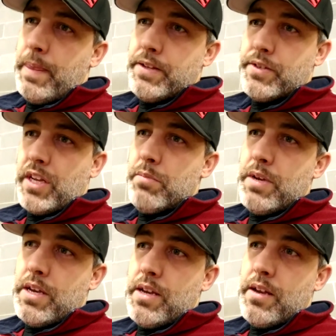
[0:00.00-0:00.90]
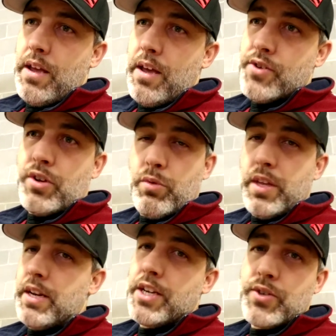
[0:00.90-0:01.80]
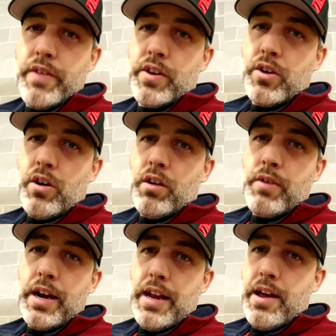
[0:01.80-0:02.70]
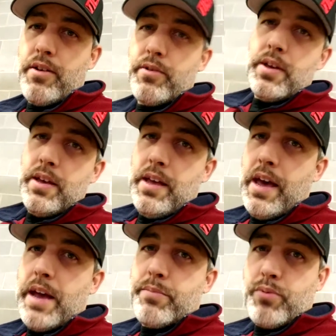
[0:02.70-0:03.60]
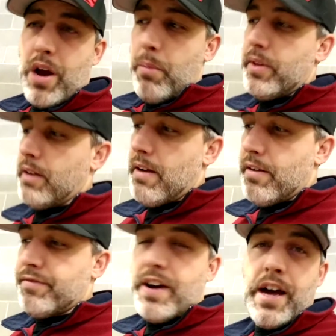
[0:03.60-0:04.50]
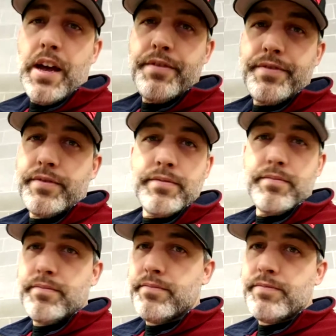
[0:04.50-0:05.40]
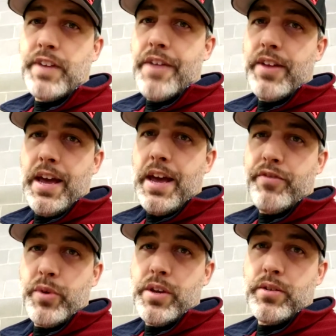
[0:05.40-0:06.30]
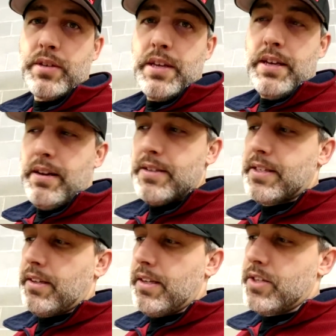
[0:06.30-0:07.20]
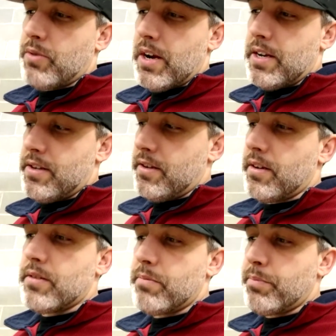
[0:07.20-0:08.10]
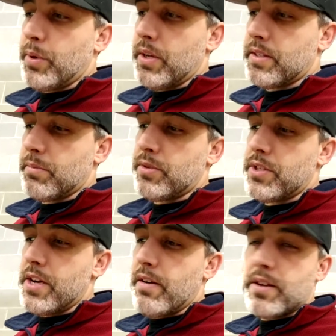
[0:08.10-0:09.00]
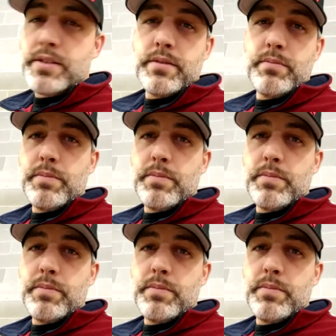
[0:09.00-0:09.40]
it's going to be just a really nice driving car right now at probably around 5.5 wheel until he's ready to put in some serious